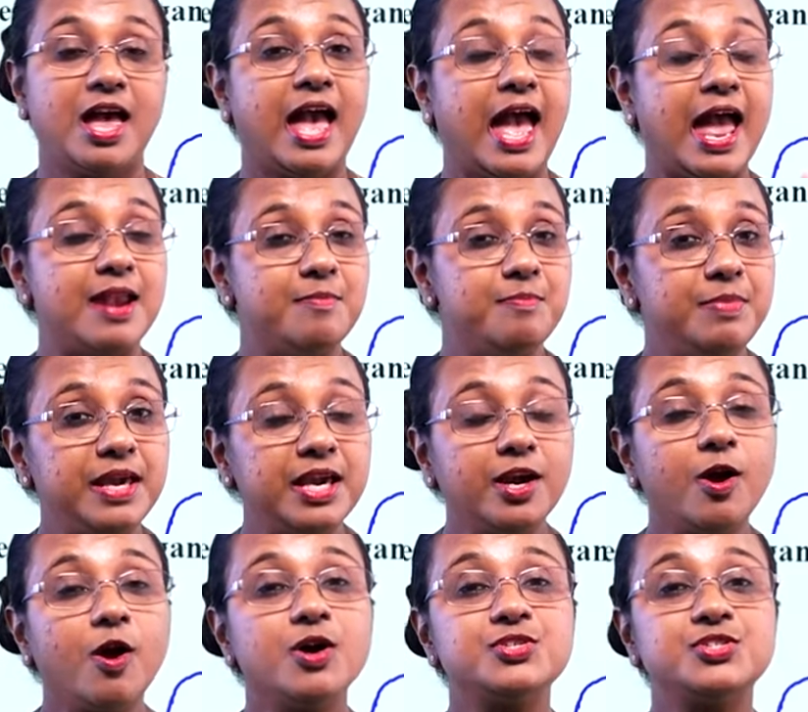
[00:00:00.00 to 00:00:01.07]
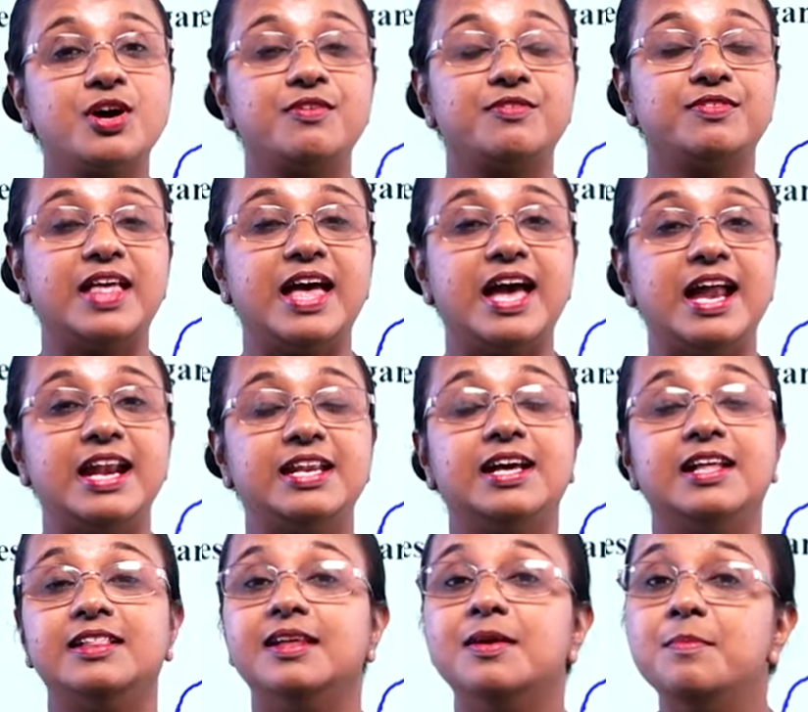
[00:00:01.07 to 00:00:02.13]
And because of that,
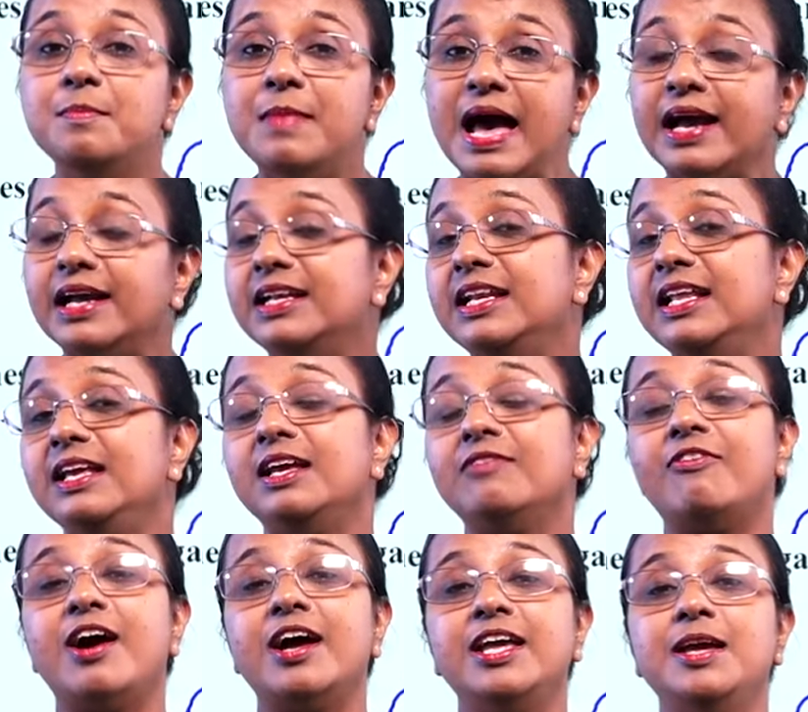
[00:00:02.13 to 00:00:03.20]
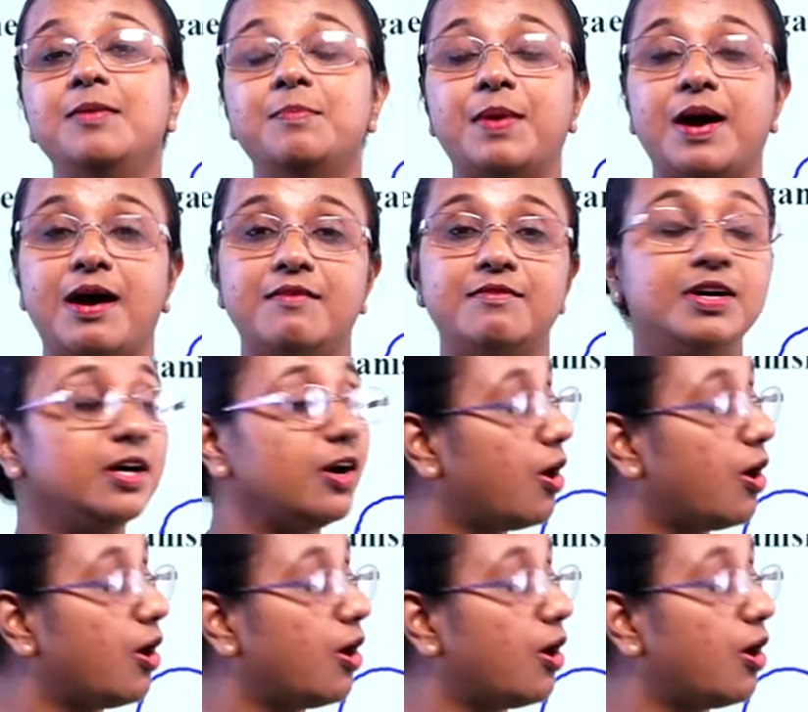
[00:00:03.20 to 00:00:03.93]
the magnifying power